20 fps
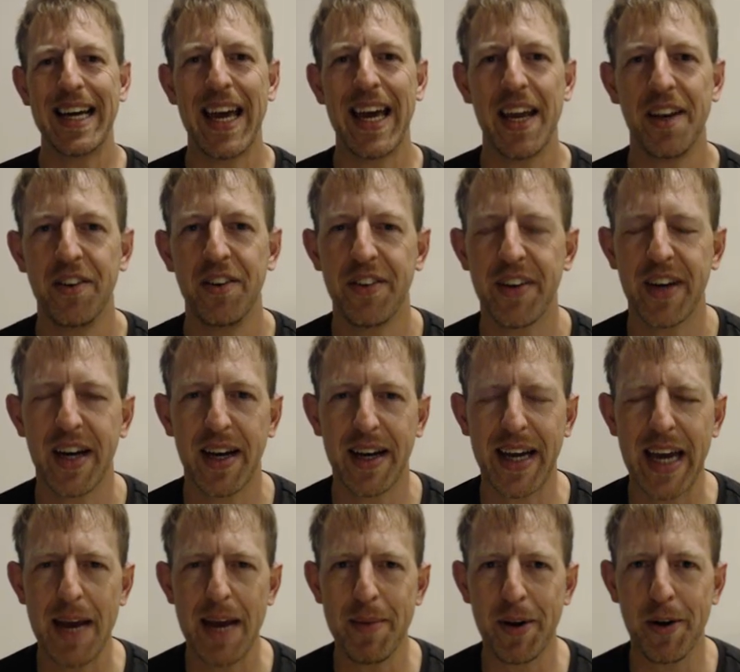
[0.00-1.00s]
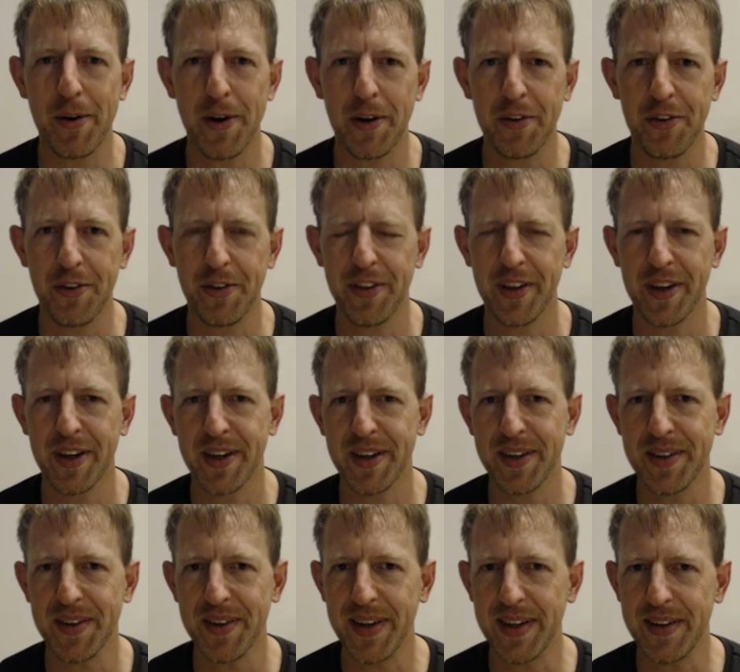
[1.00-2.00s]
and came across
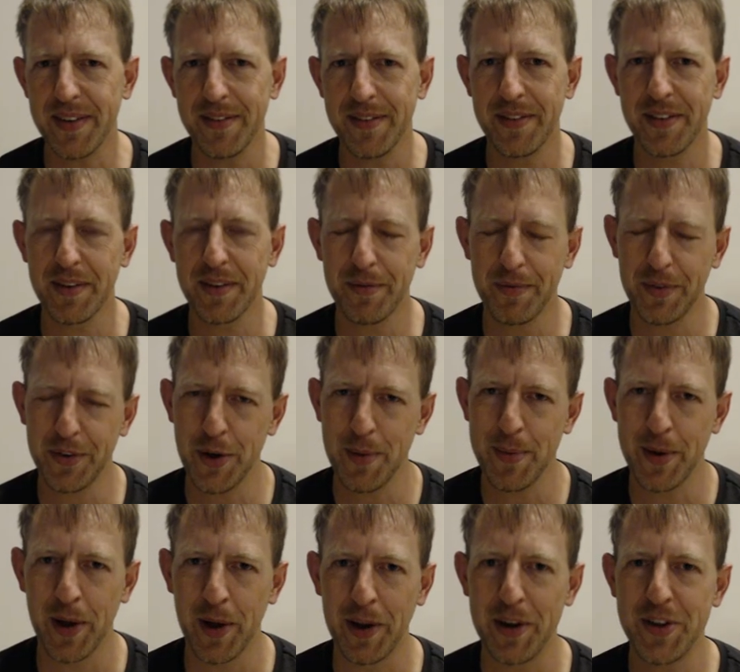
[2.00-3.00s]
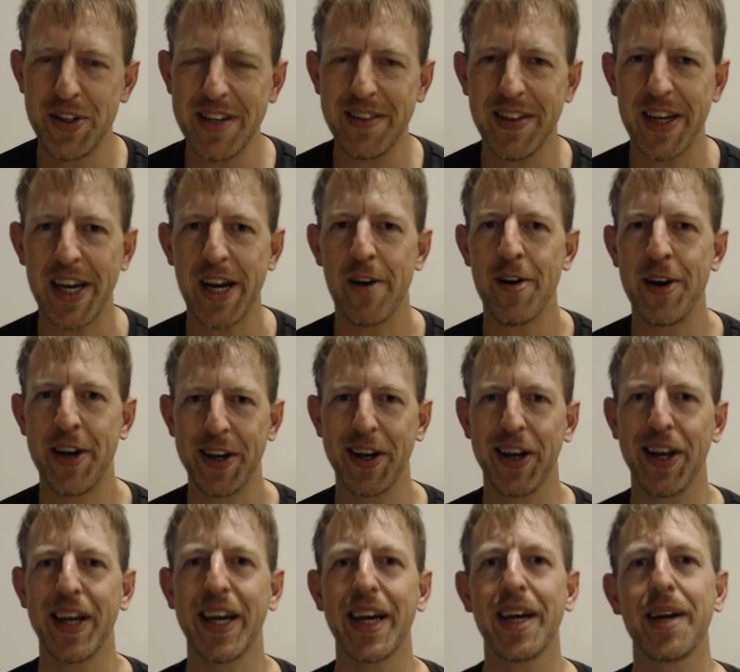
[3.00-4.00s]
the terminology there in
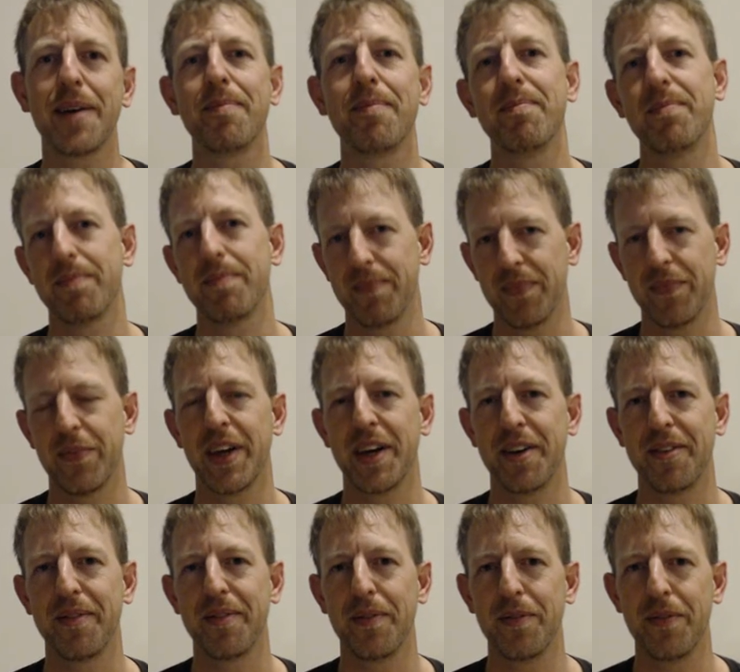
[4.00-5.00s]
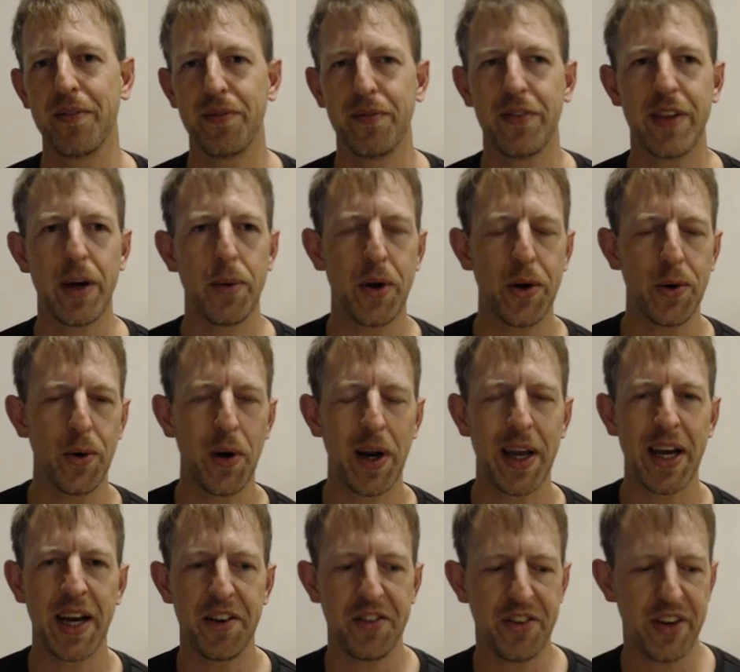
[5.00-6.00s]
Italy that they were
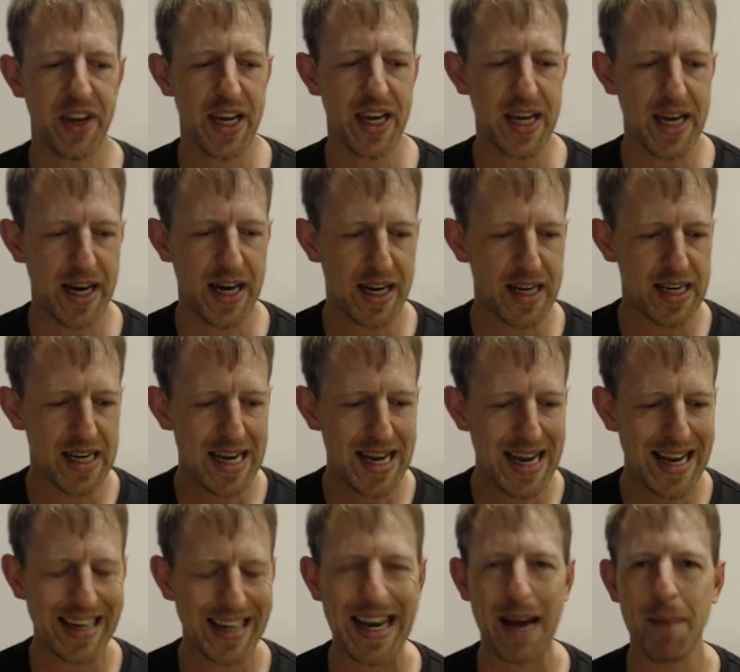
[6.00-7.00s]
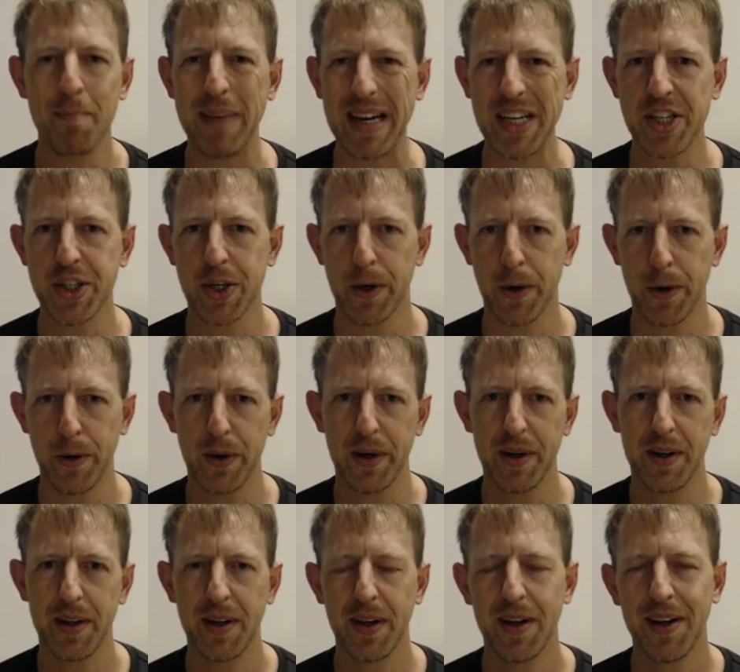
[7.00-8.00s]
calling it a gambetto.
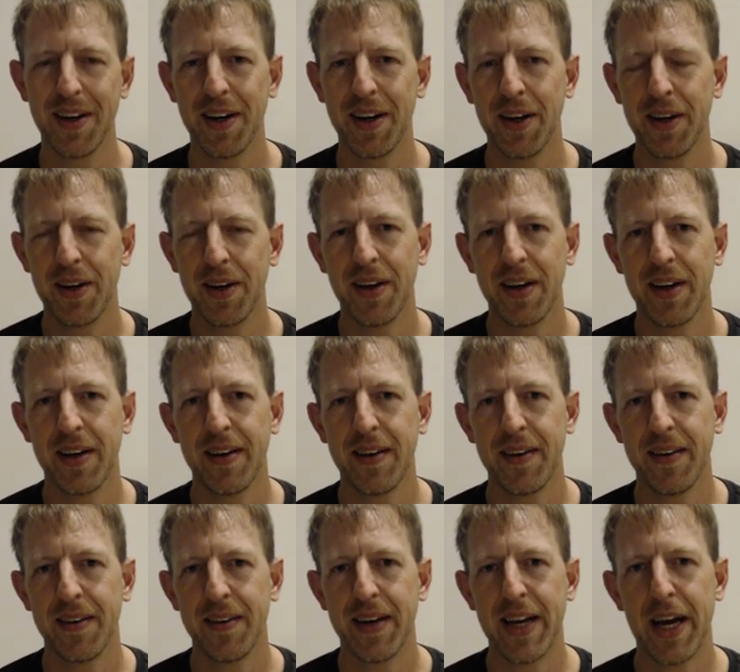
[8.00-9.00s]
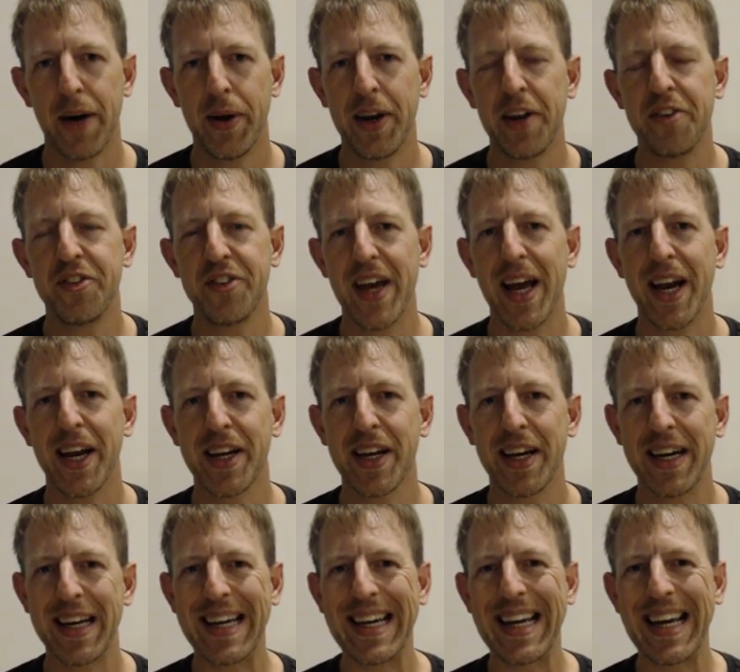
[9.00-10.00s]
Now in
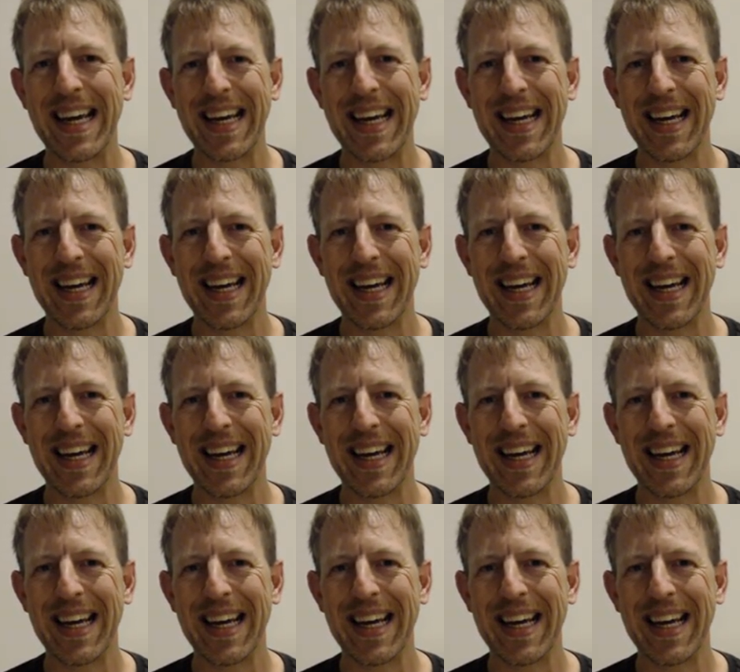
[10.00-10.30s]
Italian,